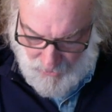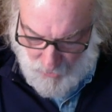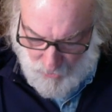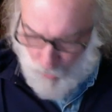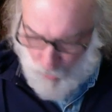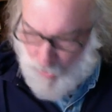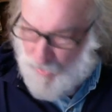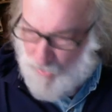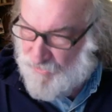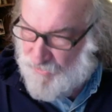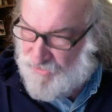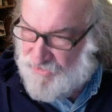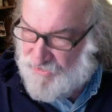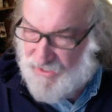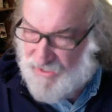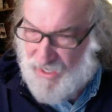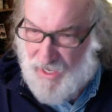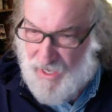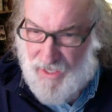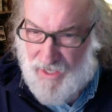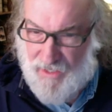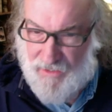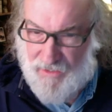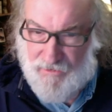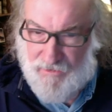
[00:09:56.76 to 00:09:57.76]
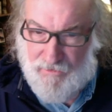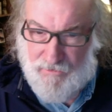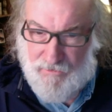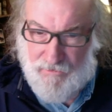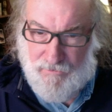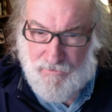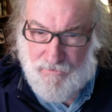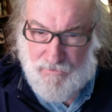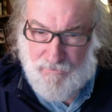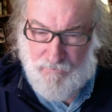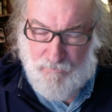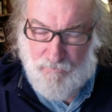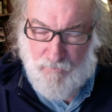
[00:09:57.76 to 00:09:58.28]
where is God,
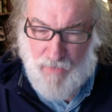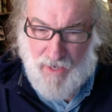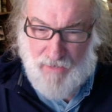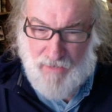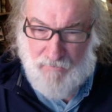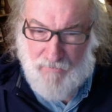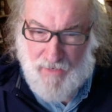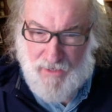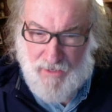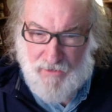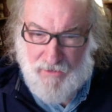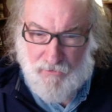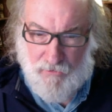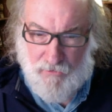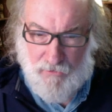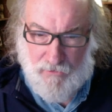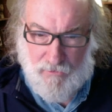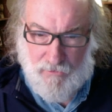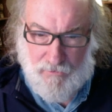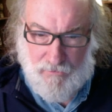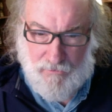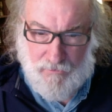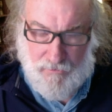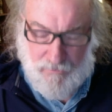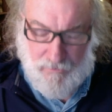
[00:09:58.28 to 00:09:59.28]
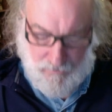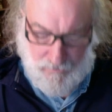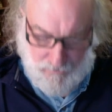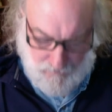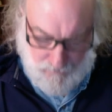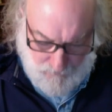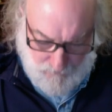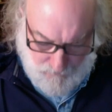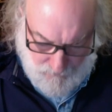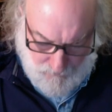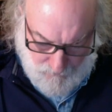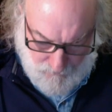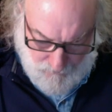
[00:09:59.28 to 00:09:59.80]
my Maker?
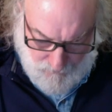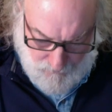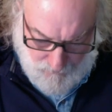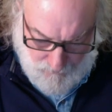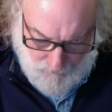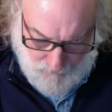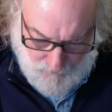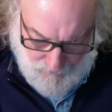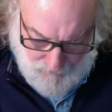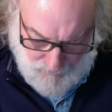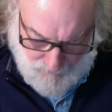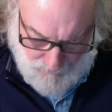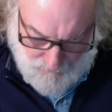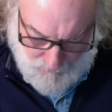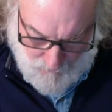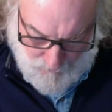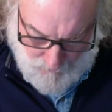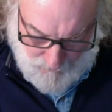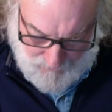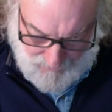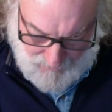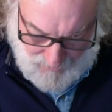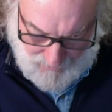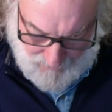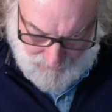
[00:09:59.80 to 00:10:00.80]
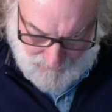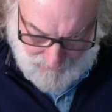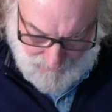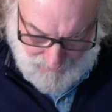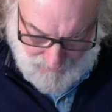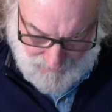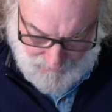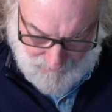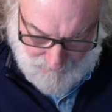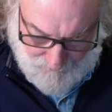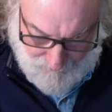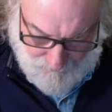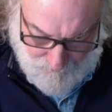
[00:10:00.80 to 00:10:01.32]
Let me read that
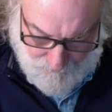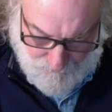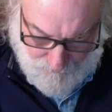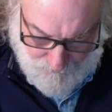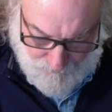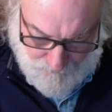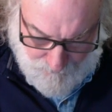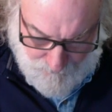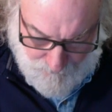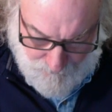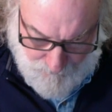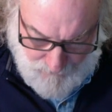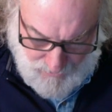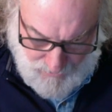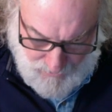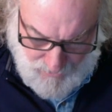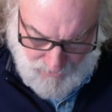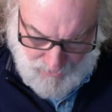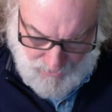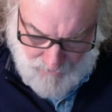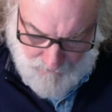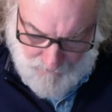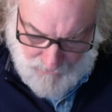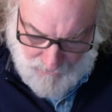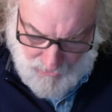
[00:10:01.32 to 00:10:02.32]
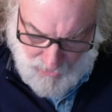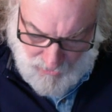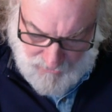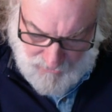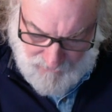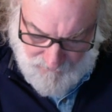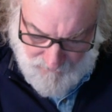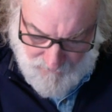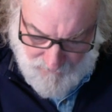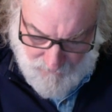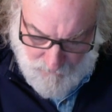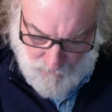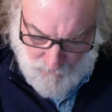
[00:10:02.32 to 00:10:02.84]
again. Because of the